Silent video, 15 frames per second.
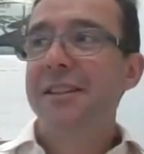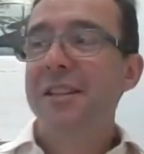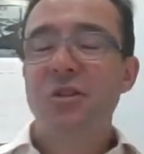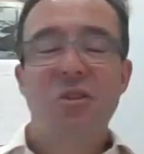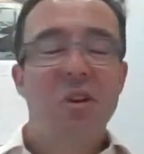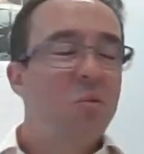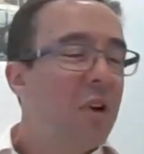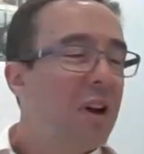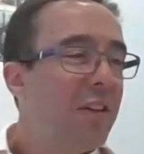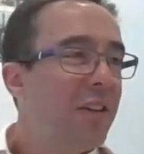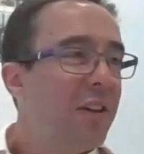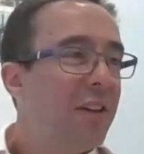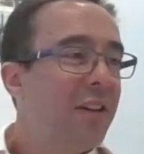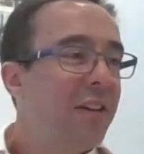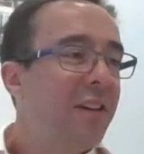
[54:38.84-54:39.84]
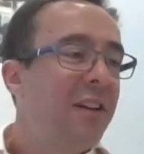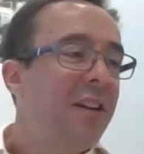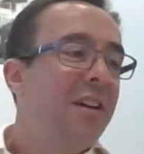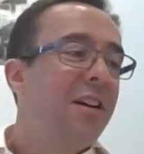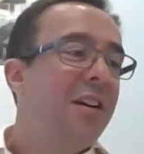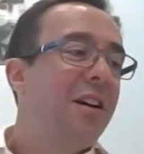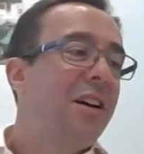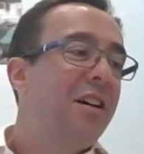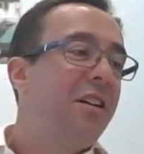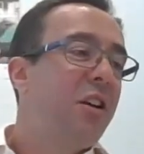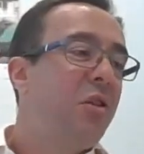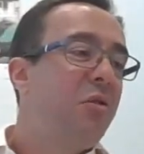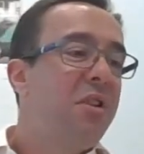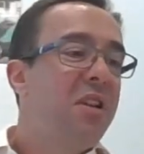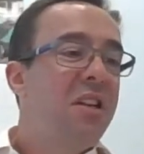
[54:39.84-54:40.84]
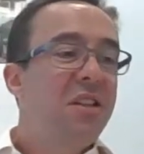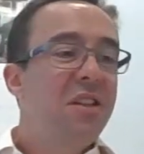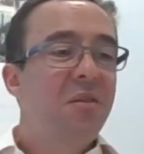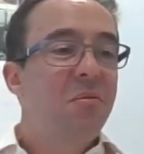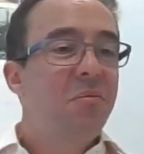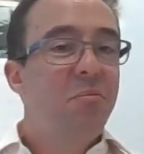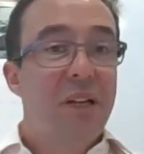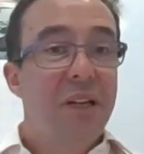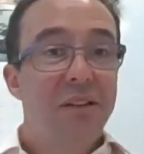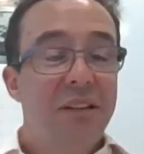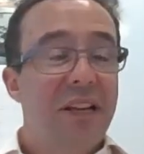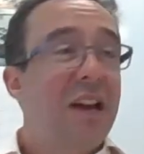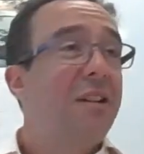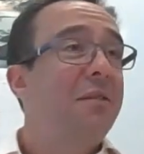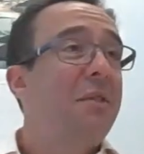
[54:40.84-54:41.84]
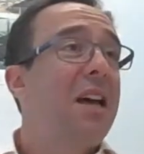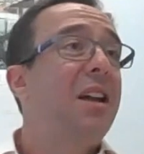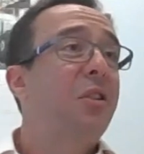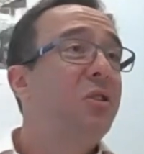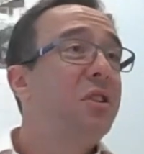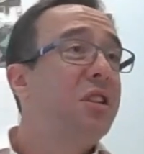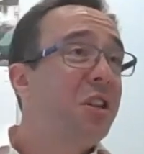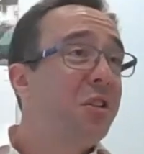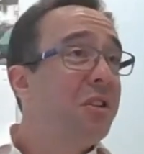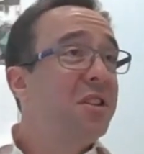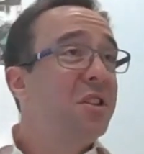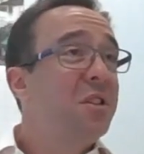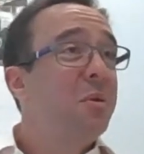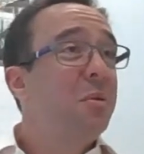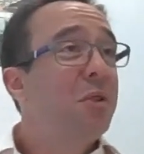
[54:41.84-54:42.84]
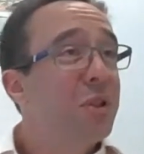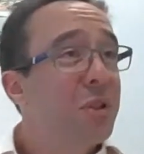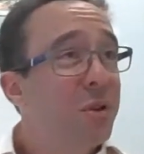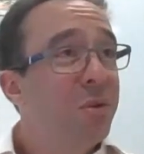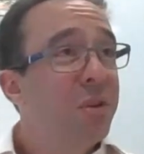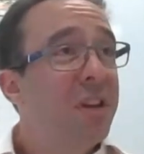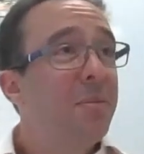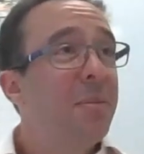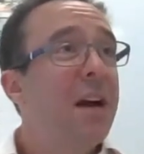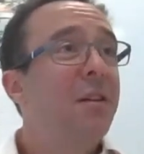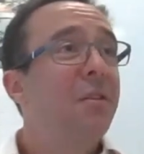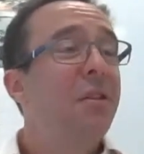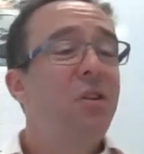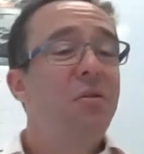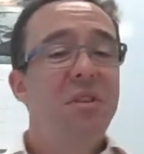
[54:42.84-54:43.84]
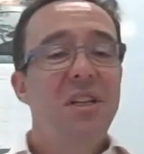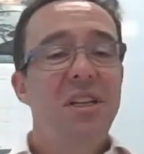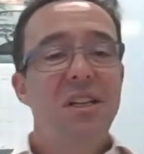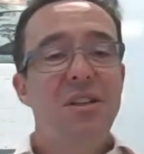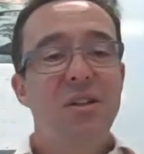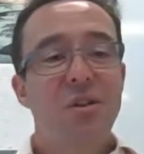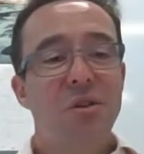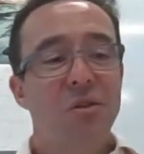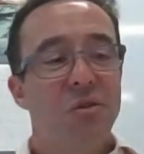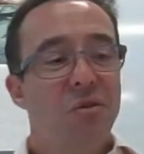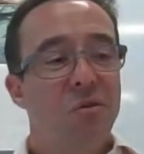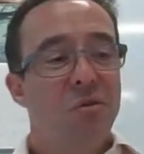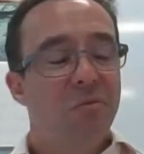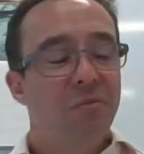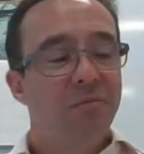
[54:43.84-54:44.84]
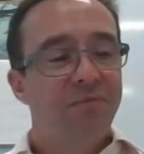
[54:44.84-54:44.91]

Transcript: extreme weather, uh, you need to build out electricity grids, as we were just talking about. You need to